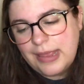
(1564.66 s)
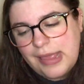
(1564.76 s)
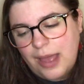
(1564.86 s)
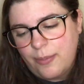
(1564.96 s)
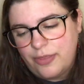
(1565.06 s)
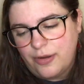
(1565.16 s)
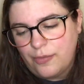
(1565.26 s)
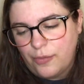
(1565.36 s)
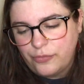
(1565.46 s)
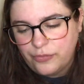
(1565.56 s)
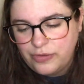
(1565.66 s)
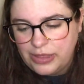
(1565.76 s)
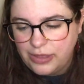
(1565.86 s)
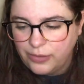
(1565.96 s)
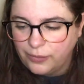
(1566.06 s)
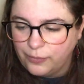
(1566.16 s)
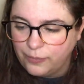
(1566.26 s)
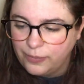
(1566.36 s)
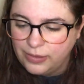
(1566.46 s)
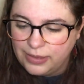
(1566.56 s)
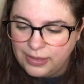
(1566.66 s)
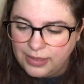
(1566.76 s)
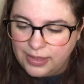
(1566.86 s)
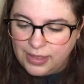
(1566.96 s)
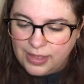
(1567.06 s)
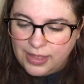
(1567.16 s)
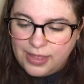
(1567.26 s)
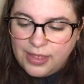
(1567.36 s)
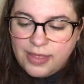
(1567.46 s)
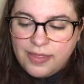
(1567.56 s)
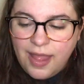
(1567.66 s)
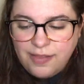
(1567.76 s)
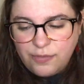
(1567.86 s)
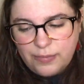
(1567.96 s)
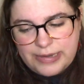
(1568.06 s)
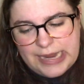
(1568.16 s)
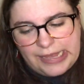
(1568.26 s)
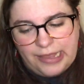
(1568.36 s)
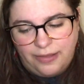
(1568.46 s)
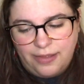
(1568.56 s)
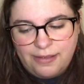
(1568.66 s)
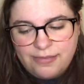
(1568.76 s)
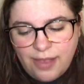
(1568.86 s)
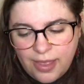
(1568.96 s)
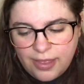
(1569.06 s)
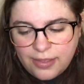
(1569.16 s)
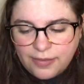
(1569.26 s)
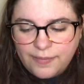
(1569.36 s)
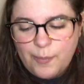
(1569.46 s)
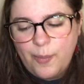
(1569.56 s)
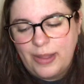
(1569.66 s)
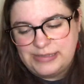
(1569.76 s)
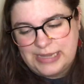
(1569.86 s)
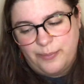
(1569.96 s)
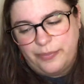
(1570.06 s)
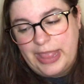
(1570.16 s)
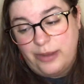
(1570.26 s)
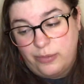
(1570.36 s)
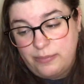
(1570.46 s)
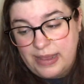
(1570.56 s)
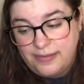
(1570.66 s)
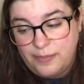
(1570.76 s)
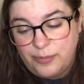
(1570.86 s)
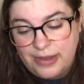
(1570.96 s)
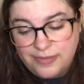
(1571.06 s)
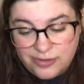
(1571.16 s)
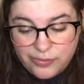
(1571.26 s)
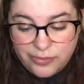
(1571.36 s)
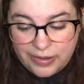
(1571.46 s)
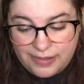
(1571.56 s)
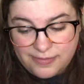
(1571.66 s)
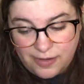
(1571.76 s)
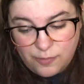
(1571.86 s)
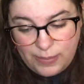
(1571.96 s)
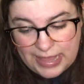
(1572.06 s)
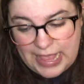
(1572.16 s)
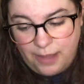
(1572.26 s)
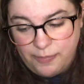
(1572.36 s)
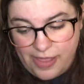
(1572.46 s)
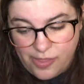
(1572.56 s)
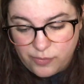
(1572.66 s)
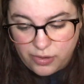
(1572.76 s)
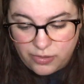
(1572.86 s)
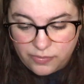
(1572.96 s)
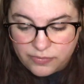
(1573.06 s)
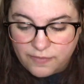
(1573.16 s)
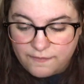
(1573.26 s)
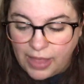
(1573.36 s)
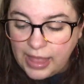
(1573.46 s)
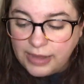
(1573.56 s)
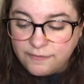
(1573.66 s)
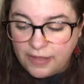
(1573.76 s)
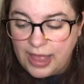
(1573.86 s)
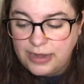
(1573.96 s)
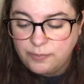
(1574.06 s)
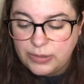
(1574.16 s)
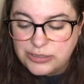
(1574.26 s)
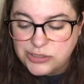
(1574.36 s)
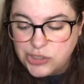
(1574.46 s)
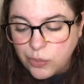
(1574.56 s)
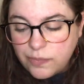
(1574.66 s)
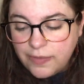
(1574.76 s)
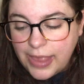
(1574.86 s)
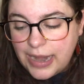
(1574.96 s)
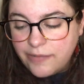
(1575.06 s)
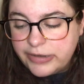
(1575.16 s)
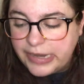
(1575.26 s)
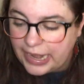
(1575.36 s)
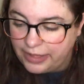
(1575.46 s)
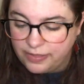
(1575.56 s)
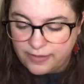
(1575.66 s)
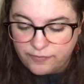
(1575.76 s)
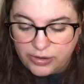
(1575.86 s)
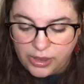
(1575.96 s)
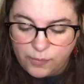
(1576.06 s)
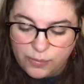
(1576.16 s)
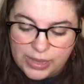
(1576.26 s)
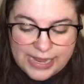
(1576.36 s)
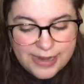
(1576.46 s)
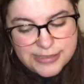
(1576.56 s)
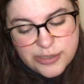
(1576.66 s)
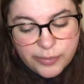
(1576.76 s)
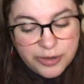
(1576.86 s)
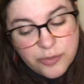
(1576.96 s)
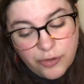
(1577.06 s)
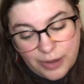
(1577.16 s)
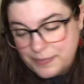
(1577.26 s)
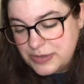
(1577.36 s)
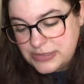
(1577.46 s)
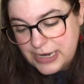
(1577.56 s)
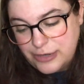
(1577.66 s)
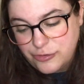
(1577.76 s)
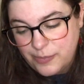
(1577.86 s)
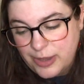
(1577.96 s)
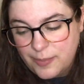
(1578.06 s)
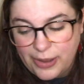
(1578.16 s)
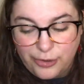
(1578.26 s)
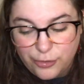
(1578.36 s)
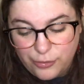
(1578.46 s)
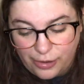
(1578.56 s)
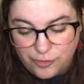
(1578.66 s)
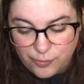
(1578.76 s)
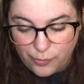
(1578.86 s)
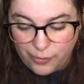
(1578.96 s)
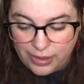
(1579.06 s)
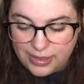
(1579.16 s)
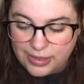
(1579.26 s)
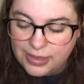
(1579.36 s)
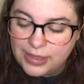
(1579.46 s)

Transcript: Yeah, but they're closer to you. That's ridiculous. I, I'm about to complain when Macy breaks into a grin and starts picking up the yellow kernels. Fine, fine, but don't say I never did anything for you. So are you dream daydreaming about your crush boy?